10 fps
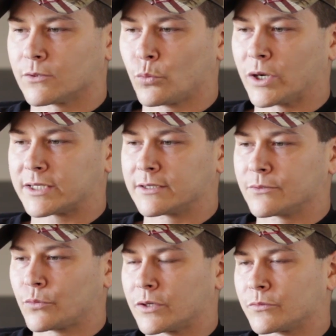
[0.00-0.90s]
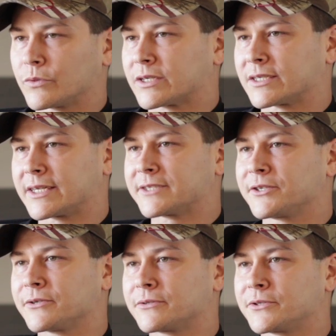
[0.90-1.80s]
What can I
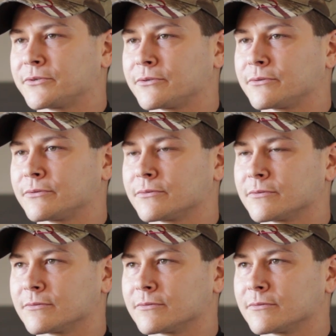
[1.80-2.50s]
do to